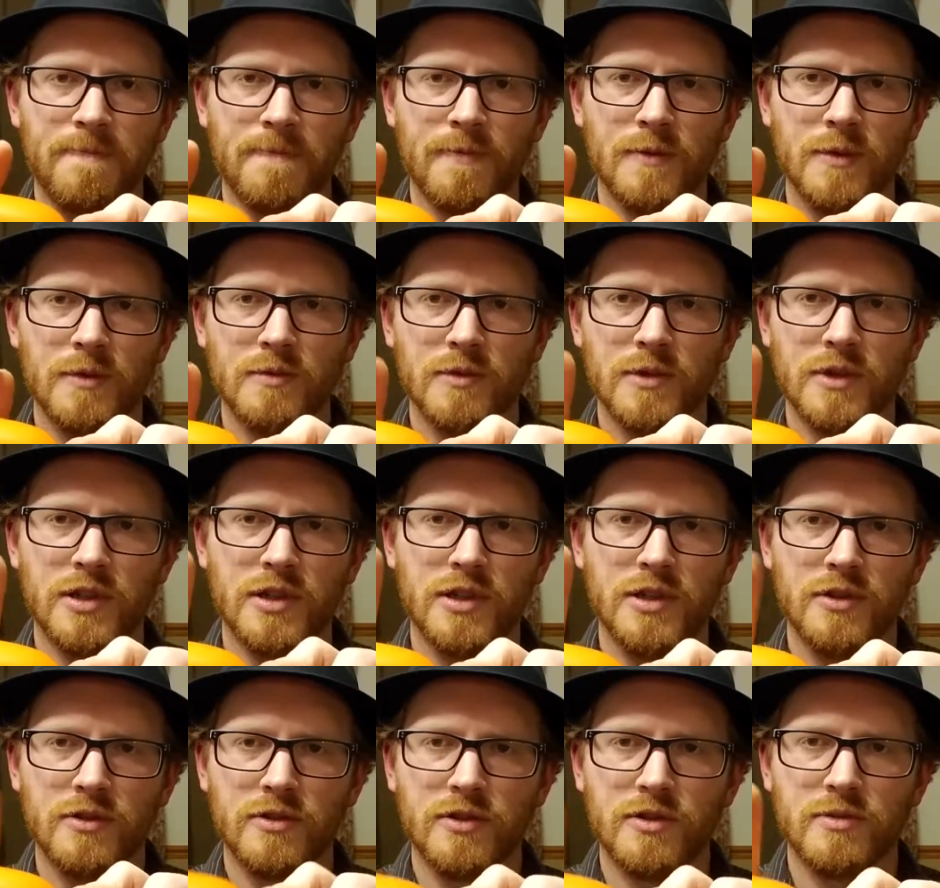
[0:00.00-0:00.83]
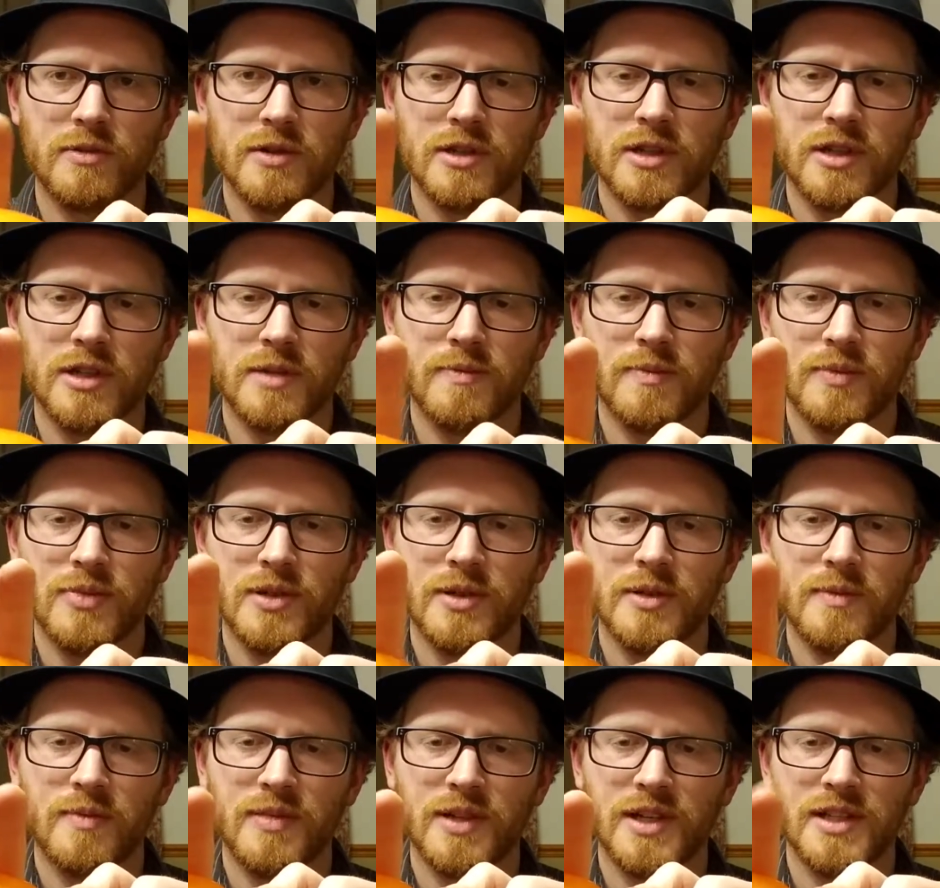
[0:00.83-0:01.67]
What we're going to do is we're going to
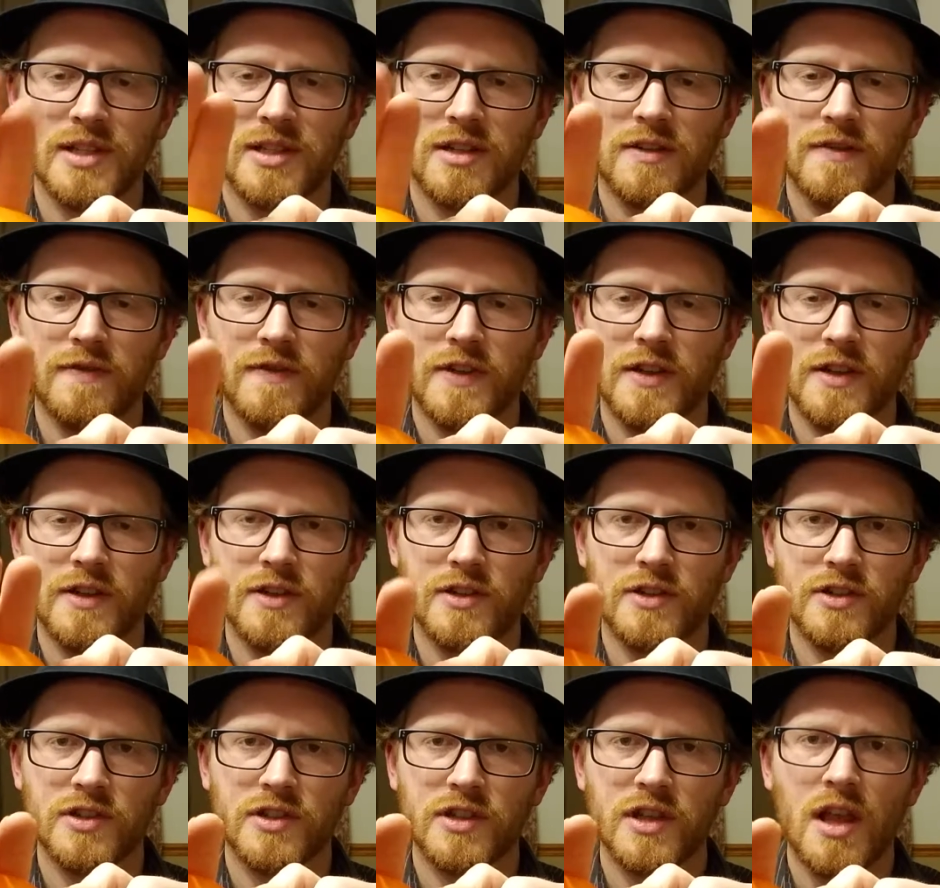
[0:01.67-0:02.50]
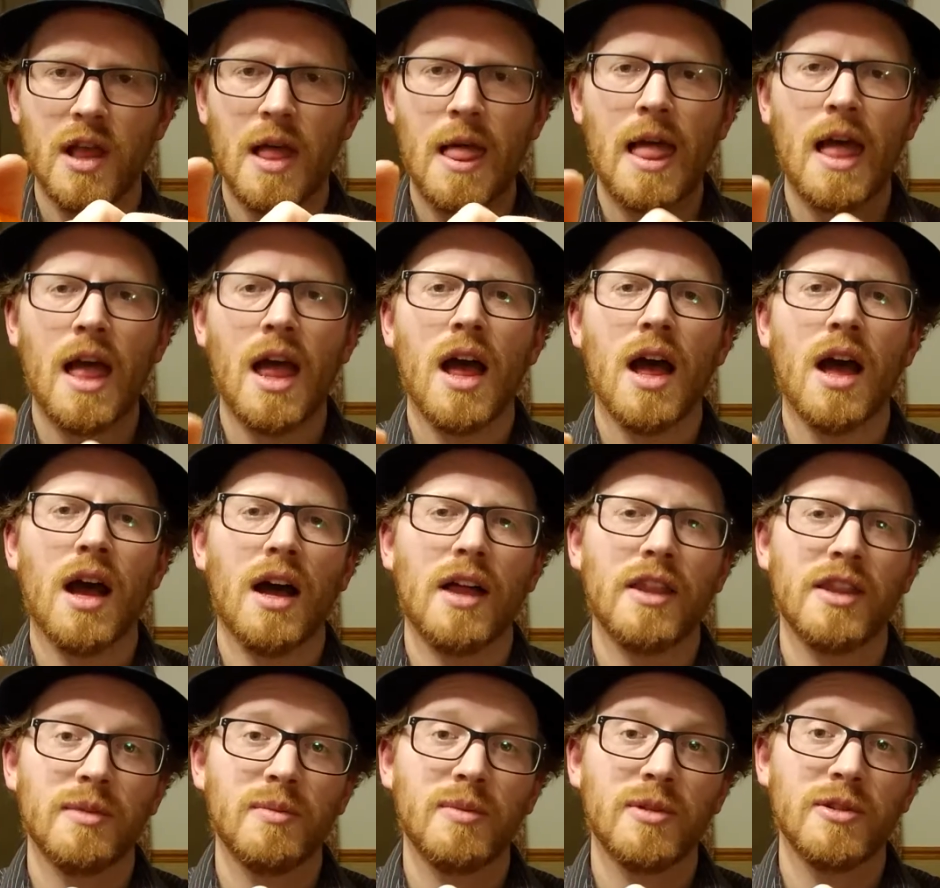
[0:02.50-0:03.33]
place our fingers
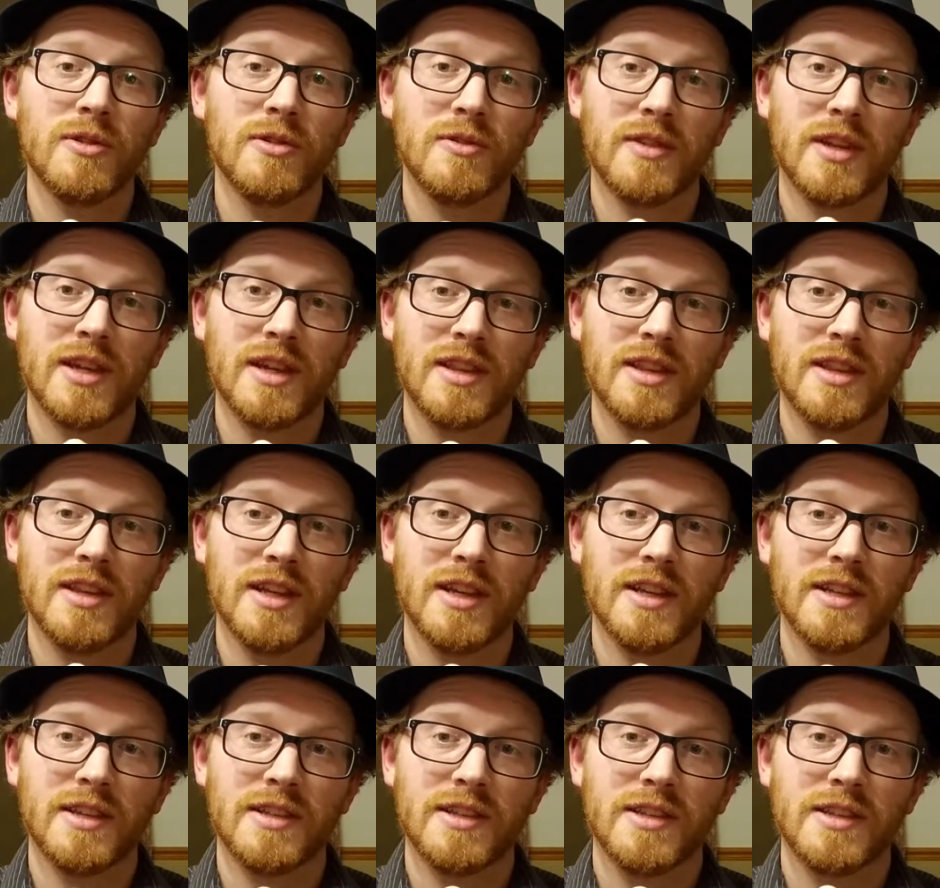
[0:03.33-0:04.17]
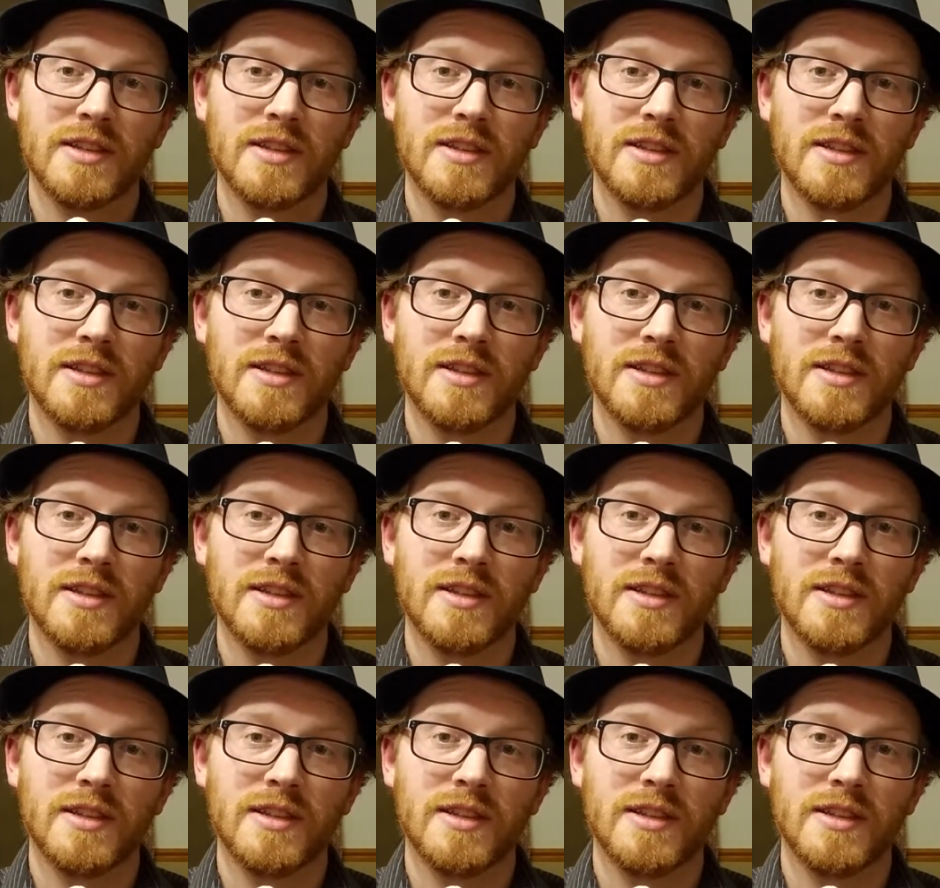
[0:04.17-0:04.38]
on the balloon like this,